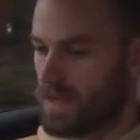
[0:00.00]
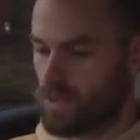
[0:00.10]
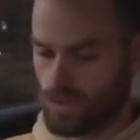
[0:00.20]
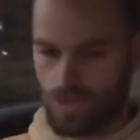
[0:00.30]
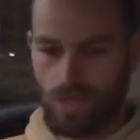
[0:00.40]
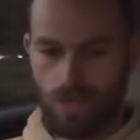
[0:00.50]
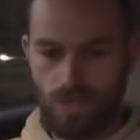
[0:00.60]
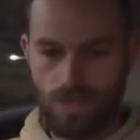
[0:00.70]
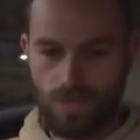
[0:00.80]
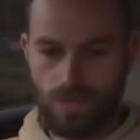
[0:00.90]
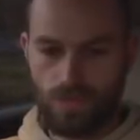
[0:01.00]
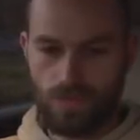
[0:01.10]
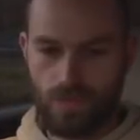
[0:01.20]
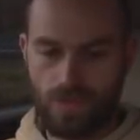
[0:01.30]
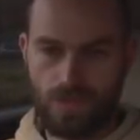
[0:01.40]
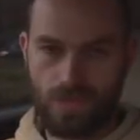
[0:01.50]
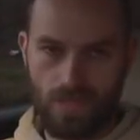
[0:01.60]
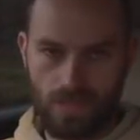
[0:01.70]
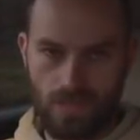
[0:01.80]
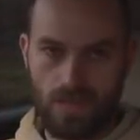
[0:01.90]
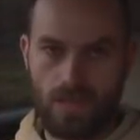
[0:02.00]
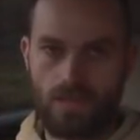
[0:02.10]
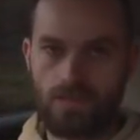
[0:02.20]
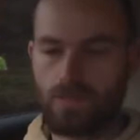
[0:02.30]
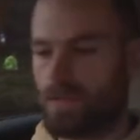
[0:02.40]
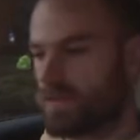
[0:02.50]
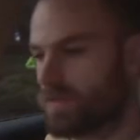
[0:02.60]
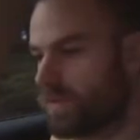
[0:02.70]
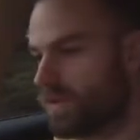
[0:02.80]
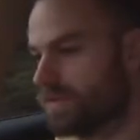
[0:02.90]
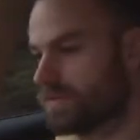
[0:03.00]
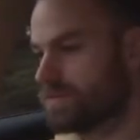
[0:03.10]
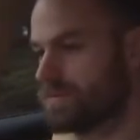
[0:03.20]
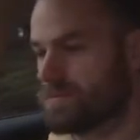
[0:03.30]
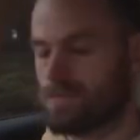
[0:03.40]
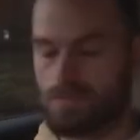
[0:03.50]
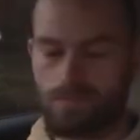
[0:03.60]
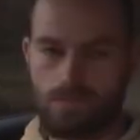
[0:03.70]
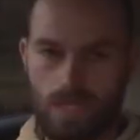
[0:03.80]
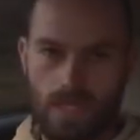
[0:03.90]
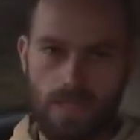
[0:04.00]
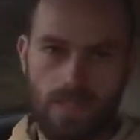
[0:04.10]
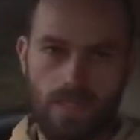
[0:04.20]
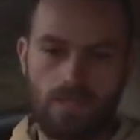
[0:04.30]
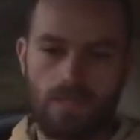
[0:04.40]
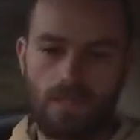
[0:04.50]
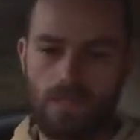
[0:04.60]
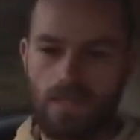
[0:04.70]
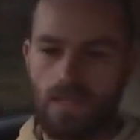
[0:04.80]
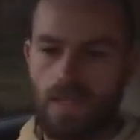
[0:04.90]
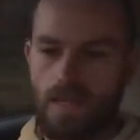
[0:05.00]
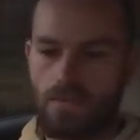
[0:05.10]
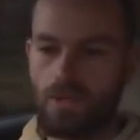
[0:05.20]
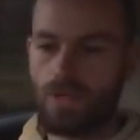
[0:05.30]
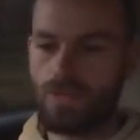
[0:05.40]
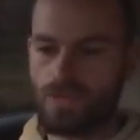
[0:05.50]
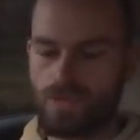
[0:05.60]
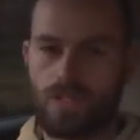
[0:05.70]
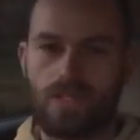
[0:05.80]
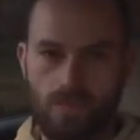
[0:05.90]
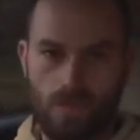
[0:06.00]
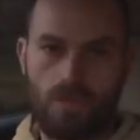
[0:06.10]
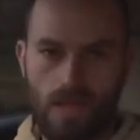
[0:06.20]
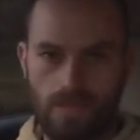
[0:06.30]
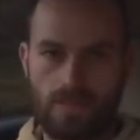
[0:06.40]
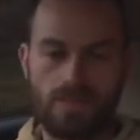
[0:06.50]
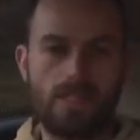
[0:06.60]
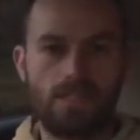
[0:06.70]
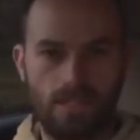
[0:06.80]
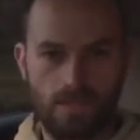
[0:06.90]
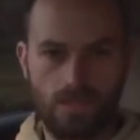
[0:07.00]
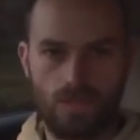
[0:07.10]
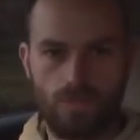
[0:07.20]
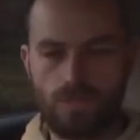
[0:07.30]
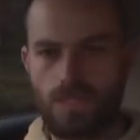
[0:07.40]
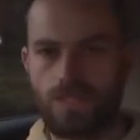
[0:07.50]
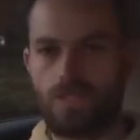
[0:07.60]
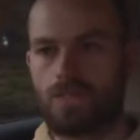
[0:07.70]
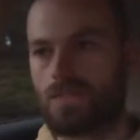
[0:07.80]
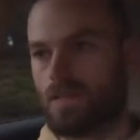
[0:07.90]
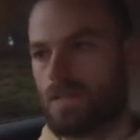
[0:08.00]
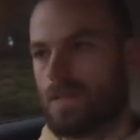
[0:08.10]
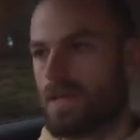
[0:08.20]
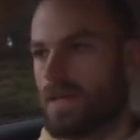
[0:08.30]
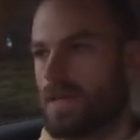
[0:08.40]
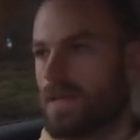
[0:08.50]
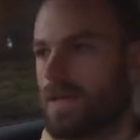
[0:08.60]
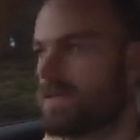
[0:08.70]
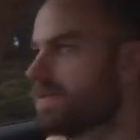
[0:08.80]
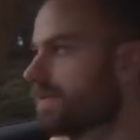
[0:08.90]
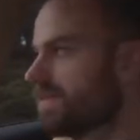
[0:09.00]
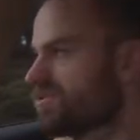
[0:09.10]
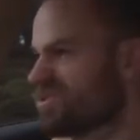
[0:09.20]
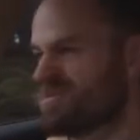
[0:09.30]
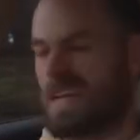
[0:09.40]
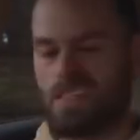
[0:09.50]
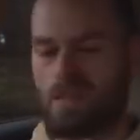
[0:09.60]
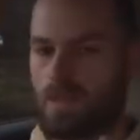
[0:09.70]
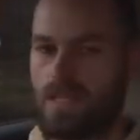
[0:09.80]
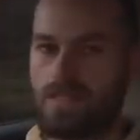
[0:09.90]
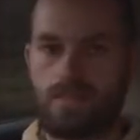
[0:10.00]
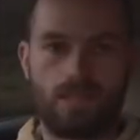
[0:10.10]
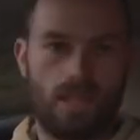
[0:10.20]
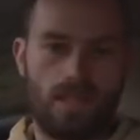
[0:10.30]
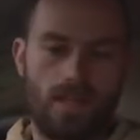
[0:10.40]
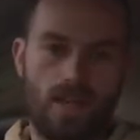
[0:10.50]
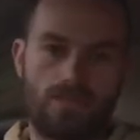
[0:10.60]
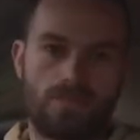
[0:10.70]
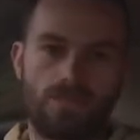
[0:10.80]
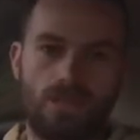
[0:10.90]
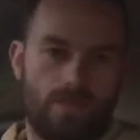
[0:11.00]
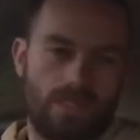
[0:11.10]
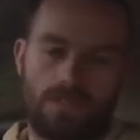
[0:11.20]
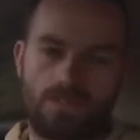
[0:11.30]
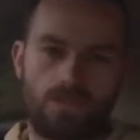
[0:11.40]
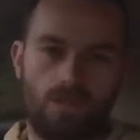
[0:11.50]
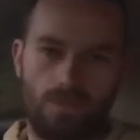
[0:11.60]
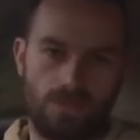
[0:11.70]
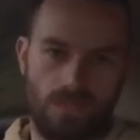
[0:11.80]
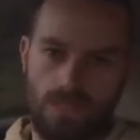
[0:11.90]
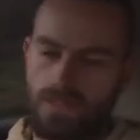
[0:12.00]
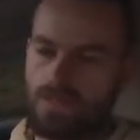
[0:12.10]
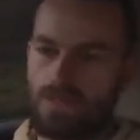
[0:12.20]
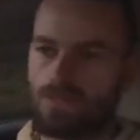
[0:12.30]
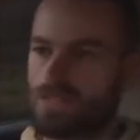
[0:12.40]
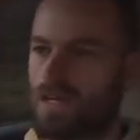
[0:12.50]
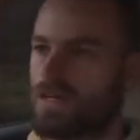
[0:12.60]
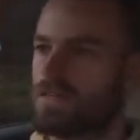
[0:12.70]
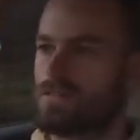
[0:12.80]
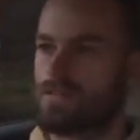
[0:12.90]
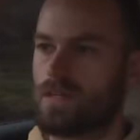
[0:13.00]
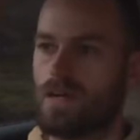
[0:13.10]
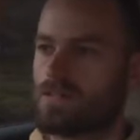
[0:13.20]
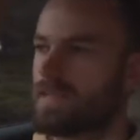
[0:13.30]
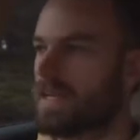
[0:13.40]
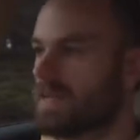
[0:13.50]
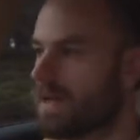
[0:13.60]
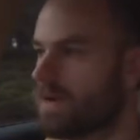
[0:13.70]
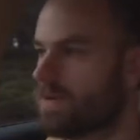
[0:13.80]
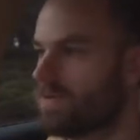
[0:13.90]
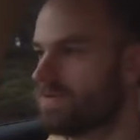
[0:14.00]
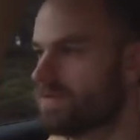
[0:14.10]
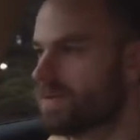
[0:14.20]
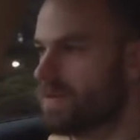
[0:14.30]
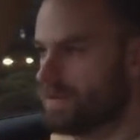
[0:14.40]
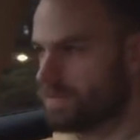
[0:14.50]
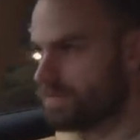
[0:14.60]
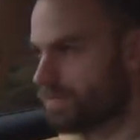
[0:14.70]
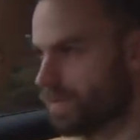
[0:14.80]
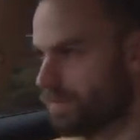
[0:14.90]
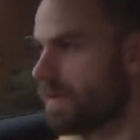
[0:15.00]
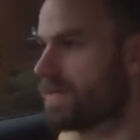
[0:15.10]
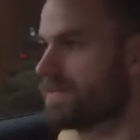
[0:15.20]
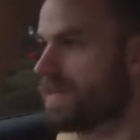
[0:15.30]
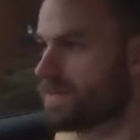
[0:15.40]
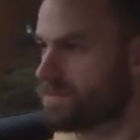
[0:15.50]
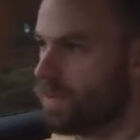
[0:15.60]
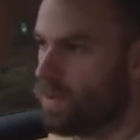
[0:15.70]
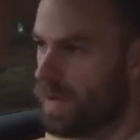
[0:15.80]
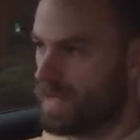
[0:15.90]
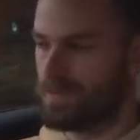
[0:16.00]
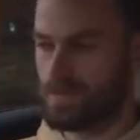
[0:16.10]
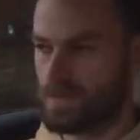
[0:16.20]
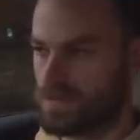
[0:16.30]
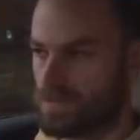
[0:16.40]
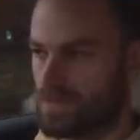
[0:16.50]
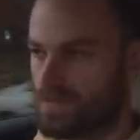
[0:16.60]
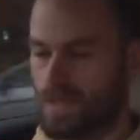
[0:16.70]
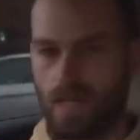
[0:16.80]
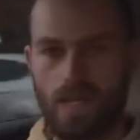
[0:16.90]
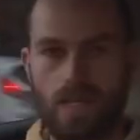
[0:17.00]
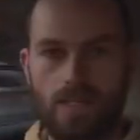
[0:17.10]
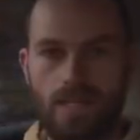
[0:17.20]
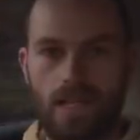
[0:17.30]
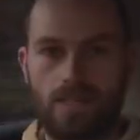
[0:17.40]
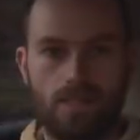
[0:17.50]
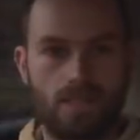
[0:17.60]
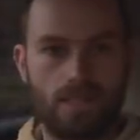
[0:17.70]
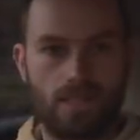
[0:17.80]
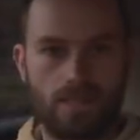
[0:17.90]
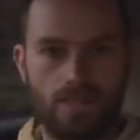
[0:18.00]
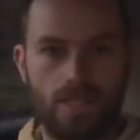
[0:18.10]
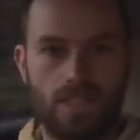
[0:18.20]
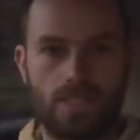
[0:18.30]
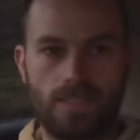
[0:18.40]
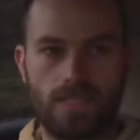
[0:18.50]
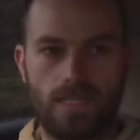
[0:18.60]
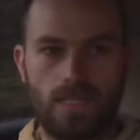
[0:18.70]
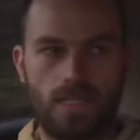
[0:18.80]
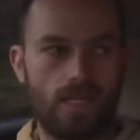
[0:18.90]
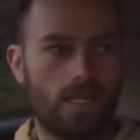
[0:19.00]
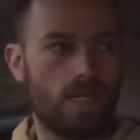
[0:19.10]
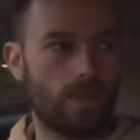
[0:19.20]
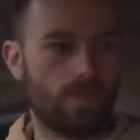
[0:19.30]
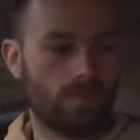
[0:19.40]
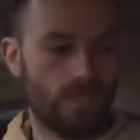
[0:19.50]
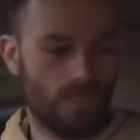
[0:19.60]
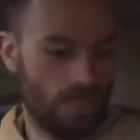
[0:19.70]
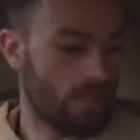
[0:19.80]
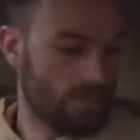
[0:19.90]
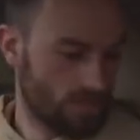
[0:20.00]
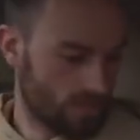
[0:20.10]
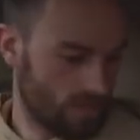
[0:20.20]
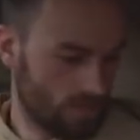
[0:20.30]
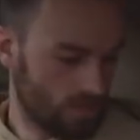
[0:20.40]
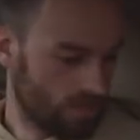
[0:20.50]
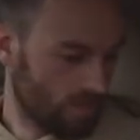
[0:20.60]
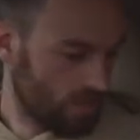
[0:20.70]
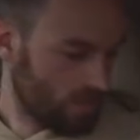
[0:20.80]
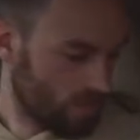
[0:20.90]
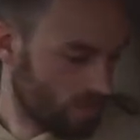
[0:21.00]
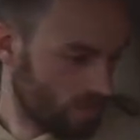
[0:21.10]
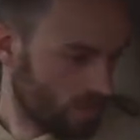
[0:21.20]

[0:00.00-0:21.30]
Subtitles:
Also, when you start the car, depending on what thing you're in, it moves the steering wheel and the seat into your position. Just makes it a bit easier to get in and out. I mean, it's not a particularly difficult car to get in and out of. I would imagine that's more aimed at sort of the elderly customer, but it is very good.